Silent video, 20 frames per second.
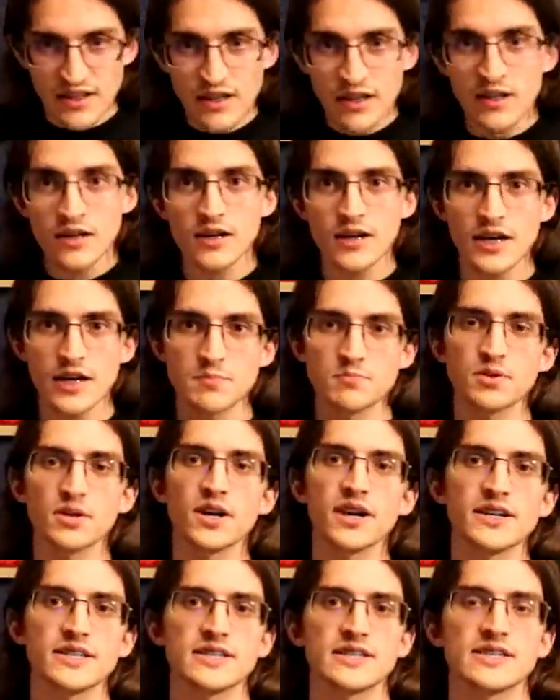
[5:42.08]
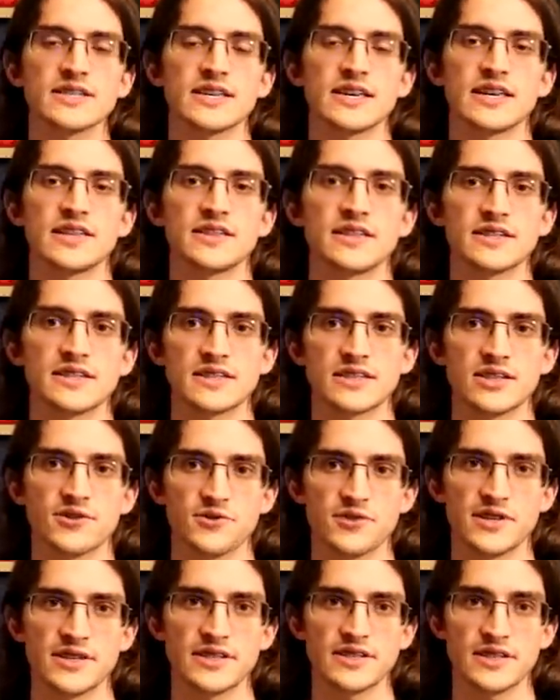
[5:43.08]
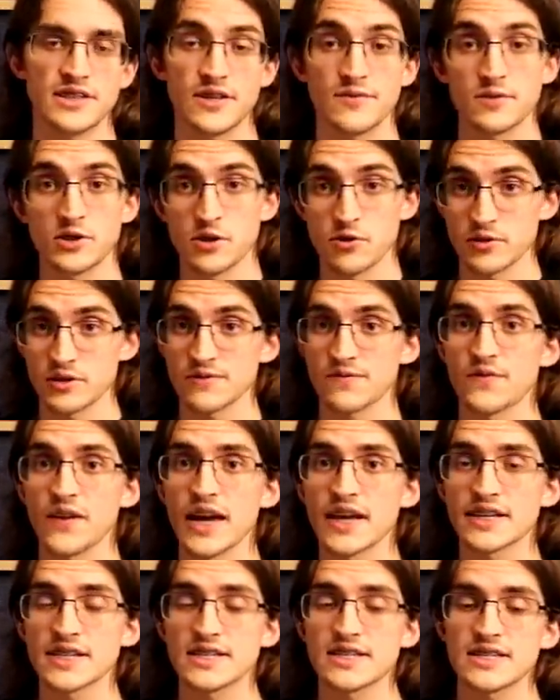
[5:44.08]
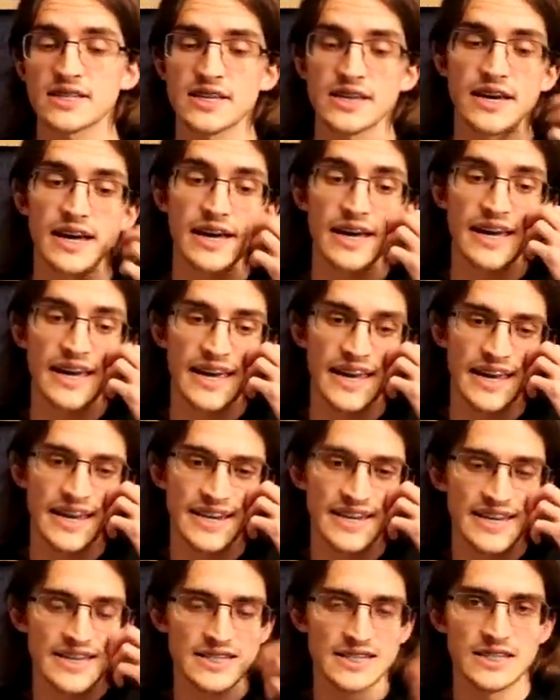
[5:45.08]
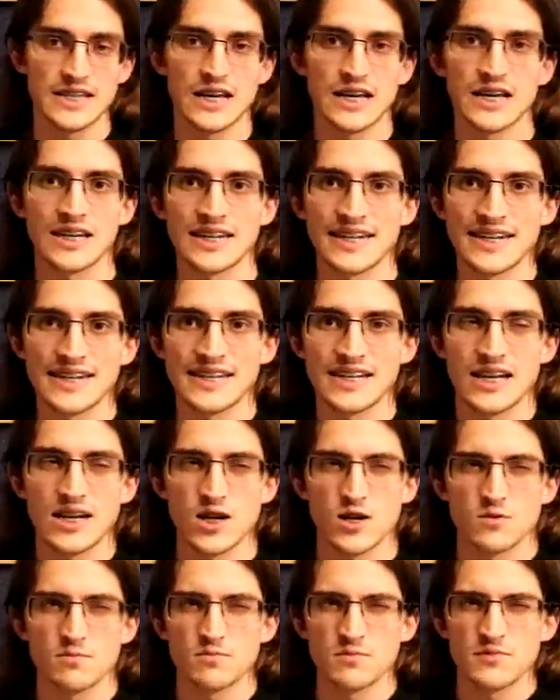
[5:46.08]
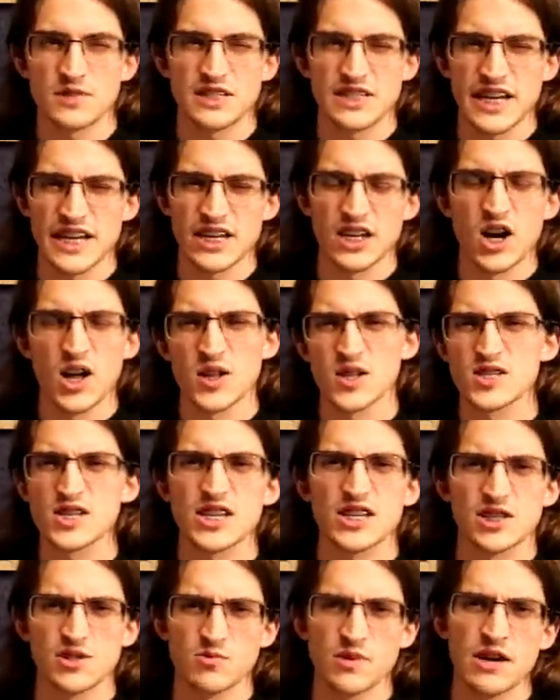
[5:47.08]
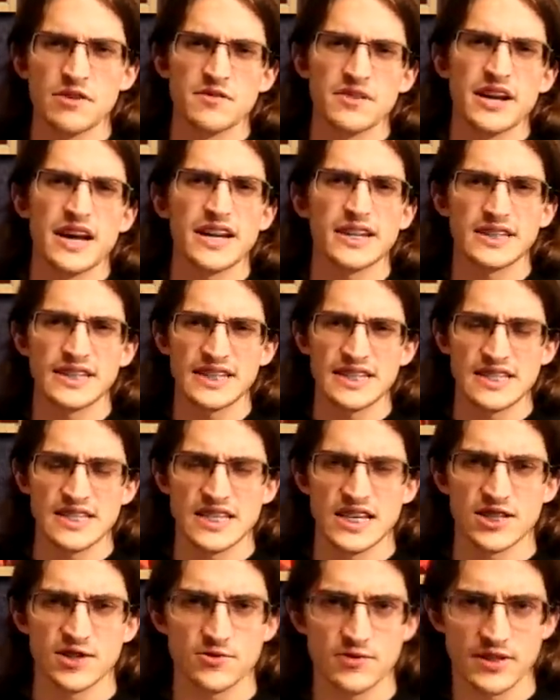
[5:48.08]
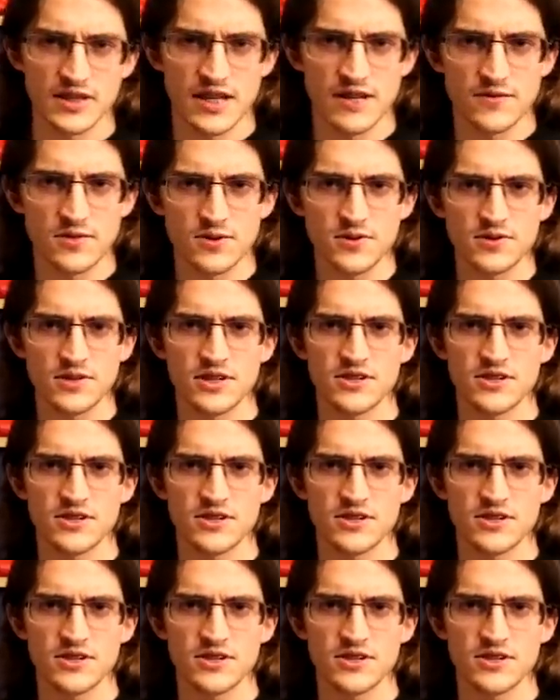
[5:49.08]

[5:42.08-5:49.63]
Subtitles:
And plus, in this series, even though it's fantasy, it is the technology is around 19th century level.